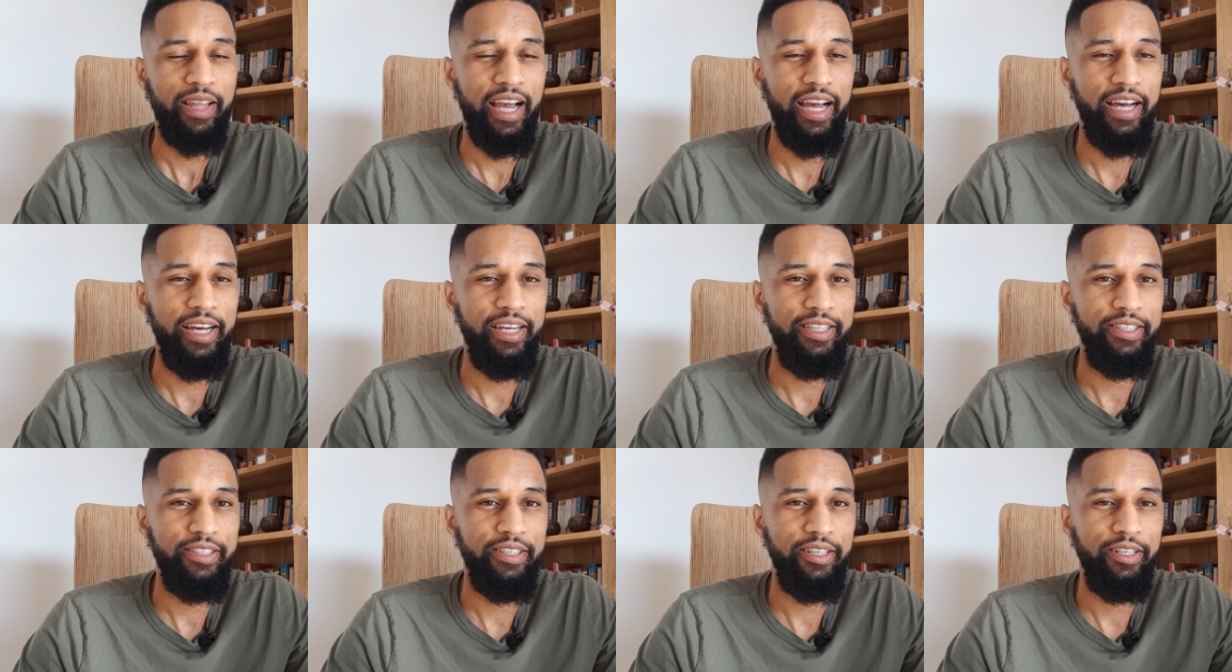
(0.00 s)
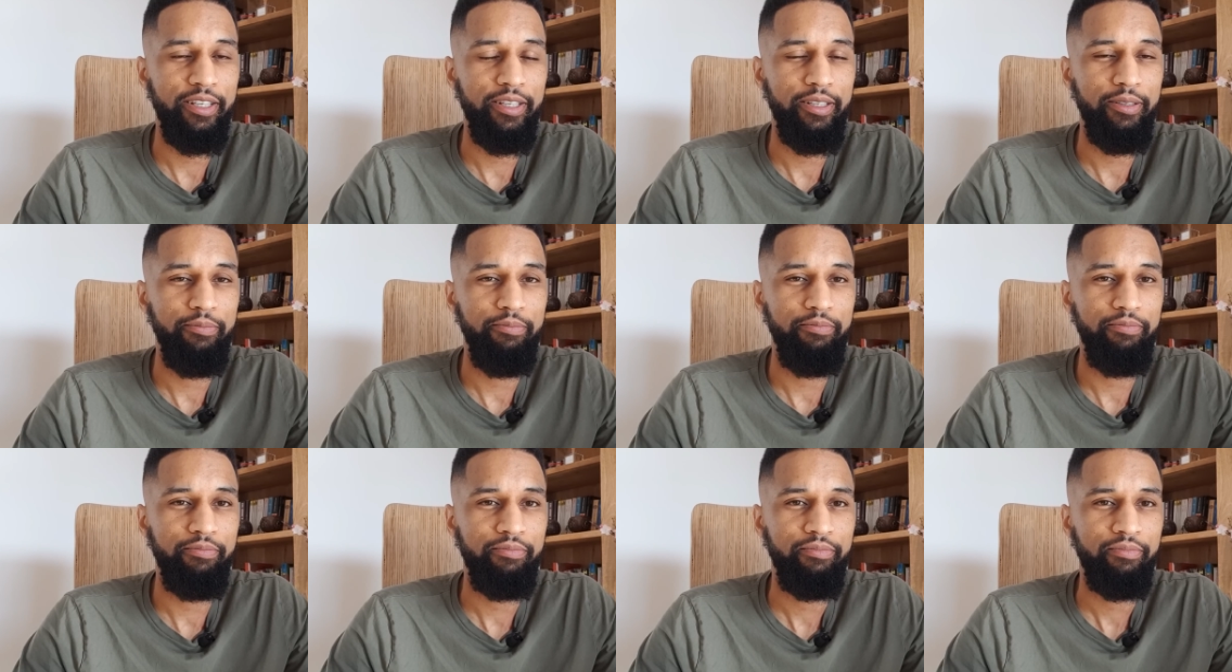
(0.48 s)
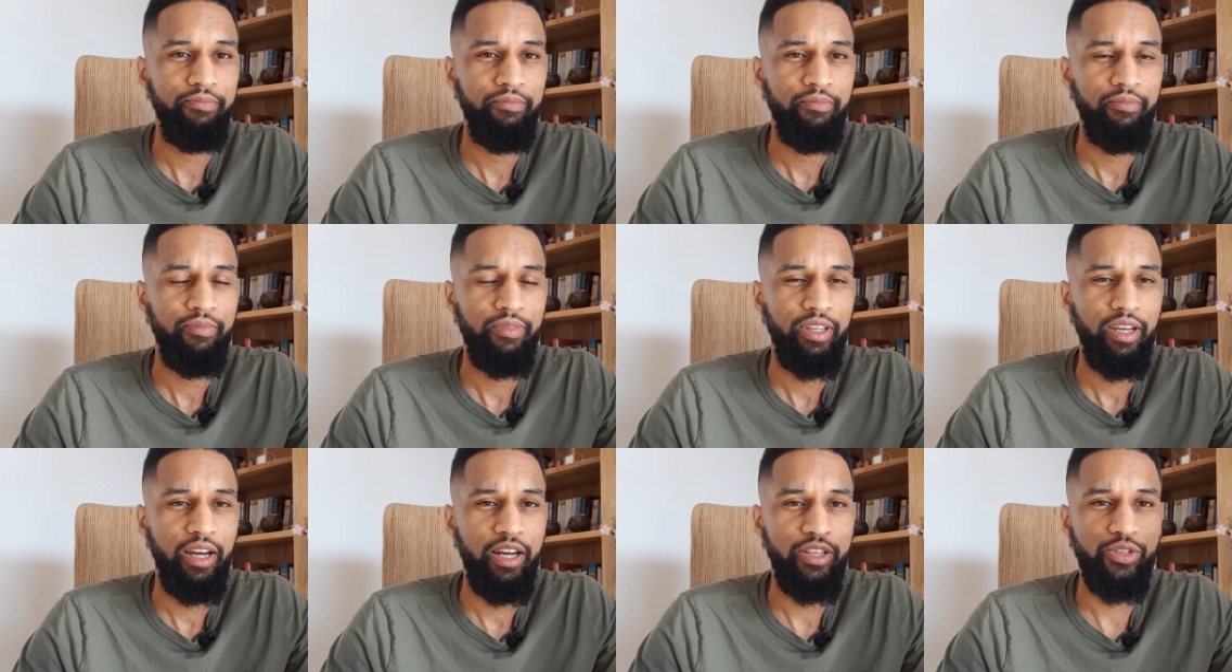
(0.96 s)
And
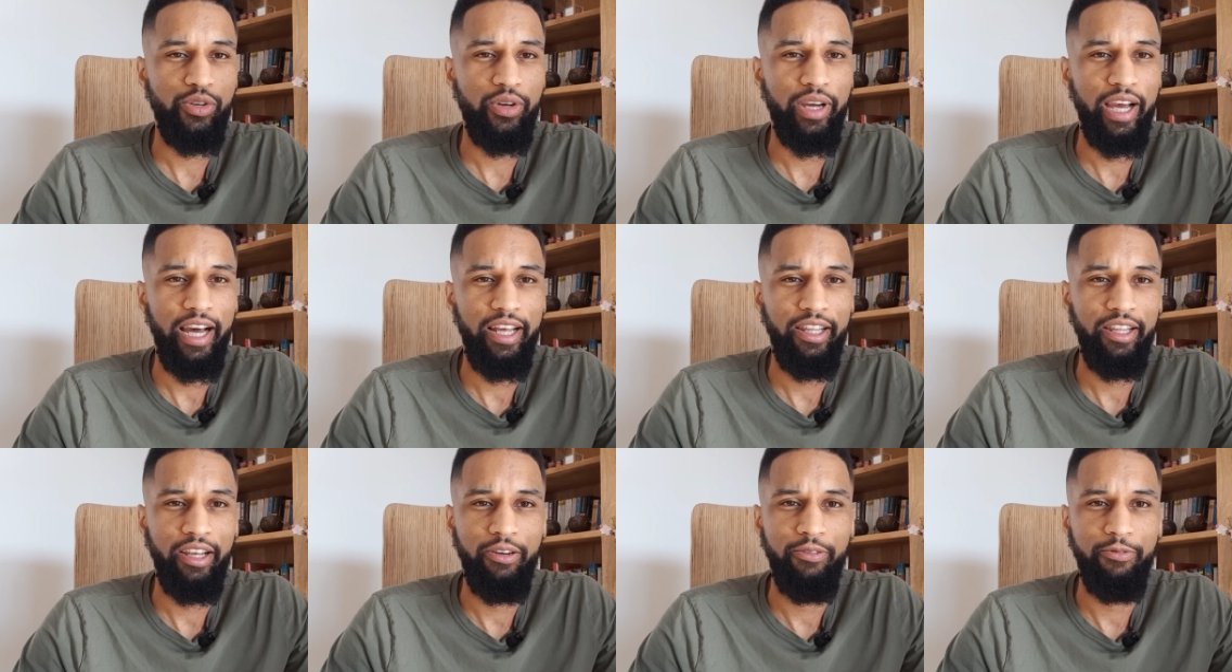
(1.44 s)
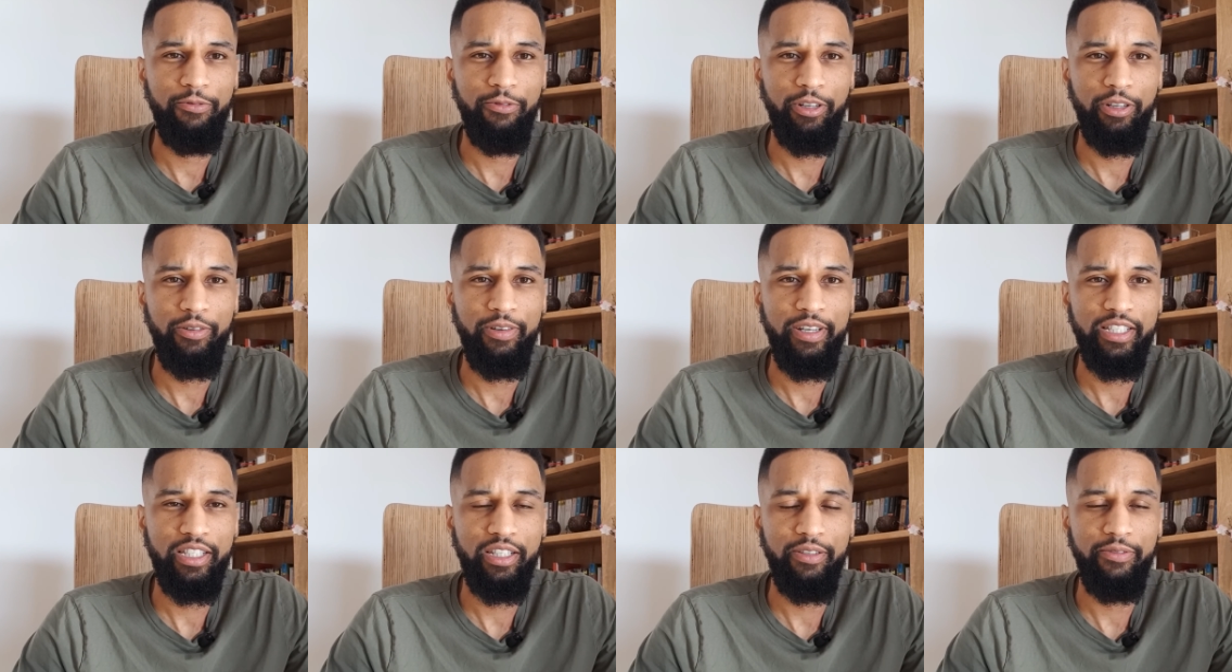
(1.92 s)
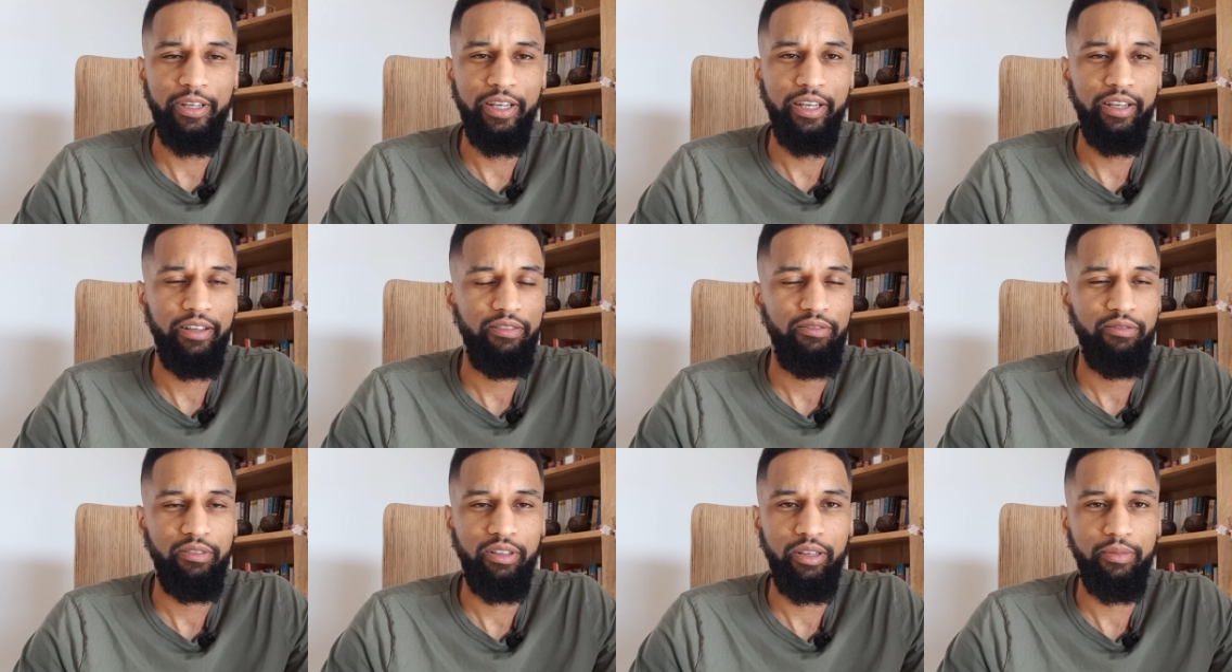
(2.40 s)
I took out a loan for the rest of
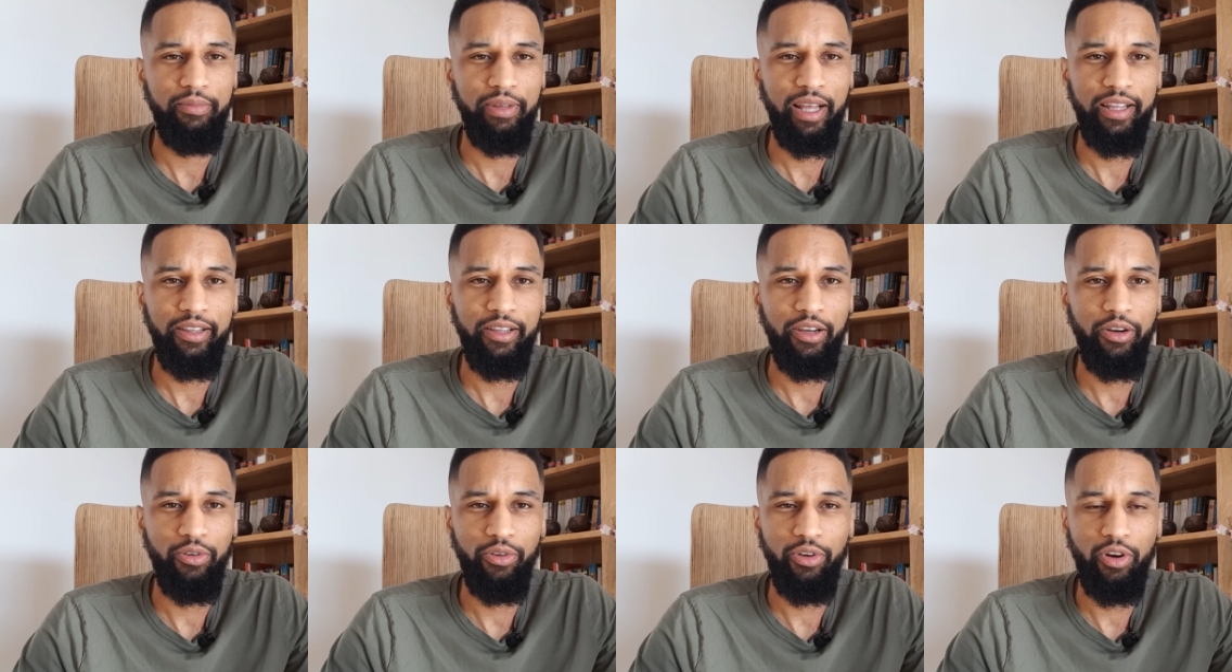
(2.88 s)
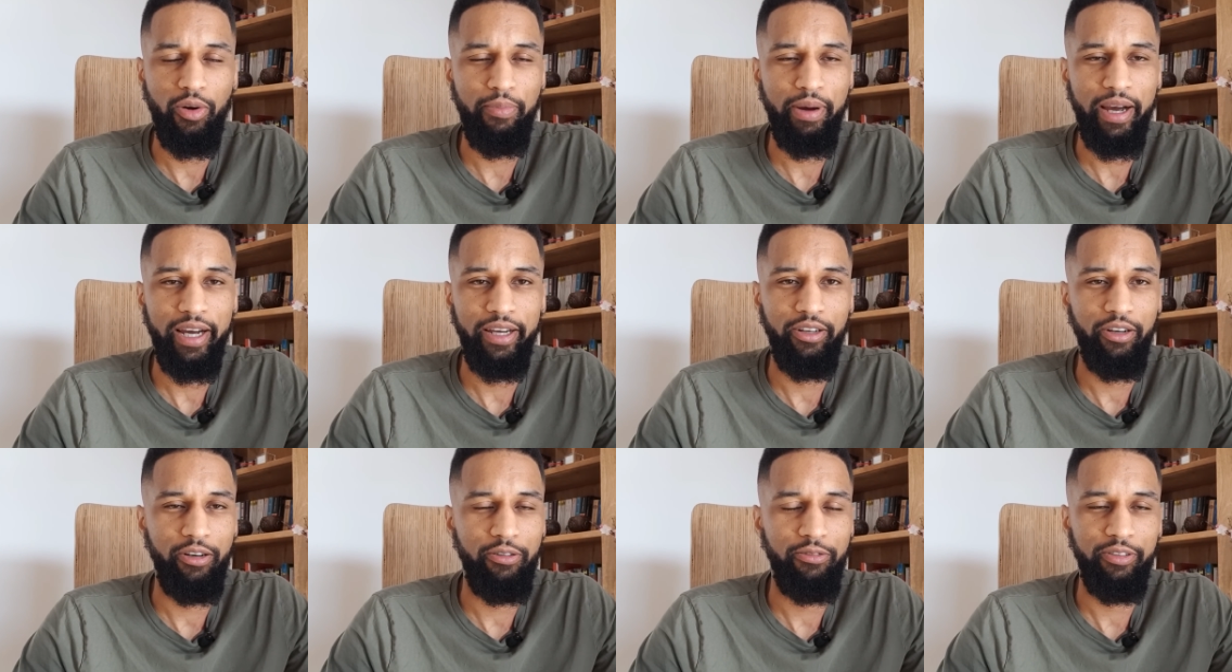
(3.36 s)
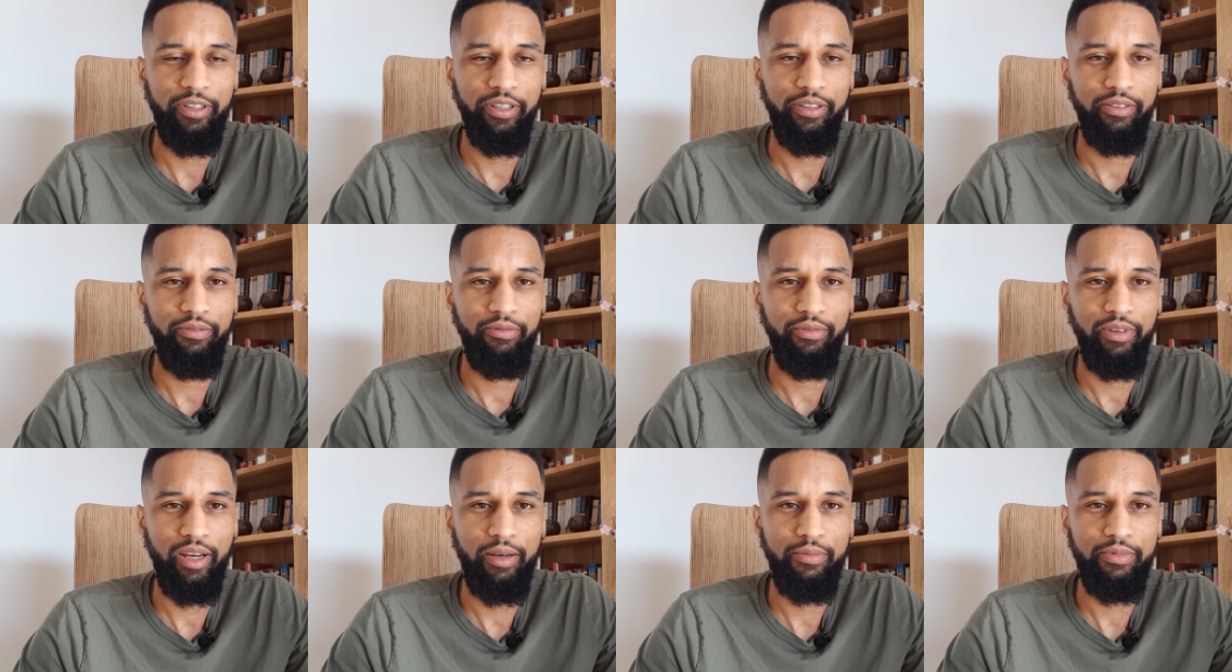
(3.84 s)
it. That loan got paid off
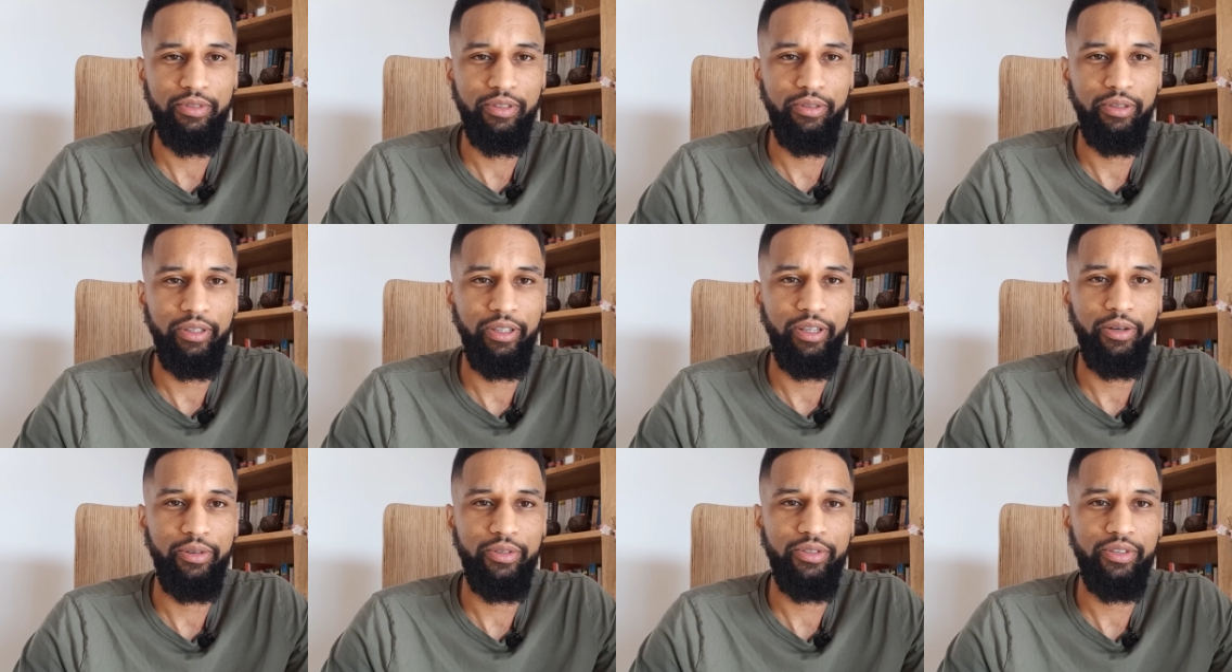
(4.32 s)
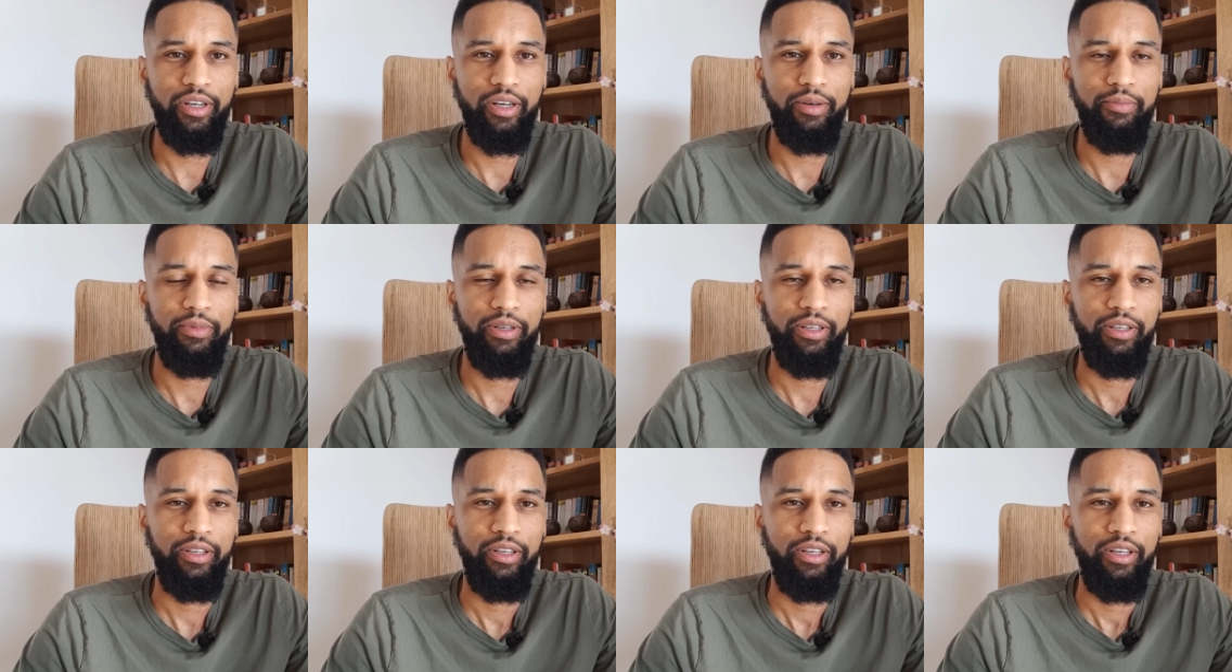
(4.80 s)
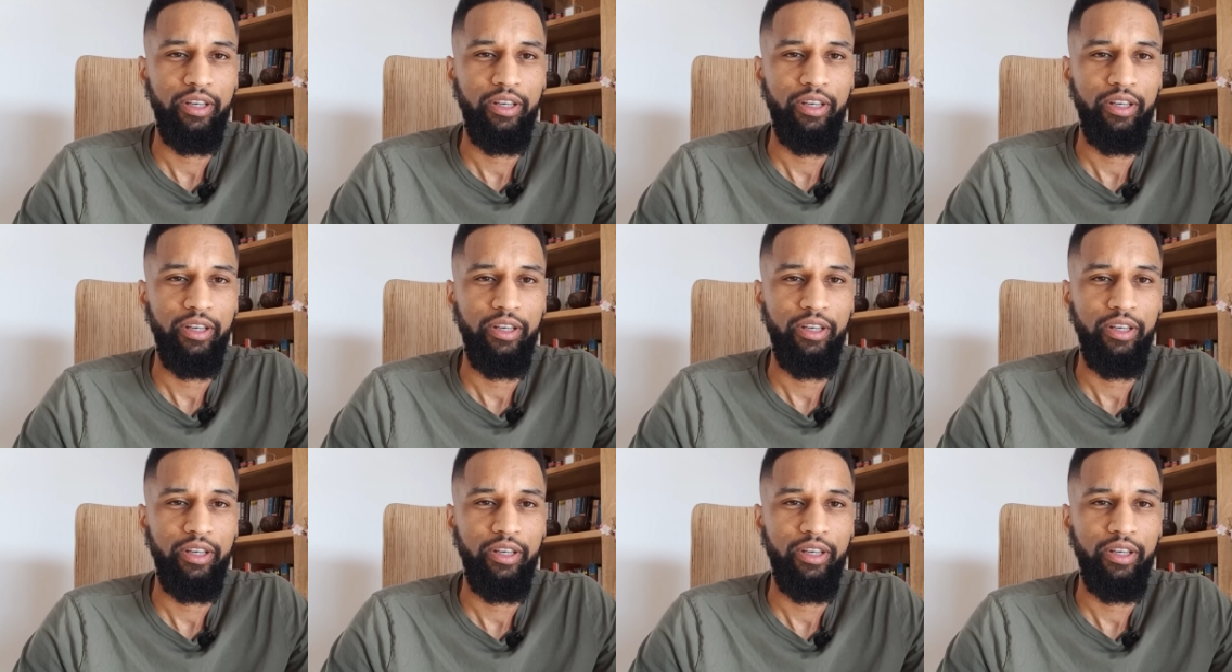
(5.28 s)
in absolutely no time.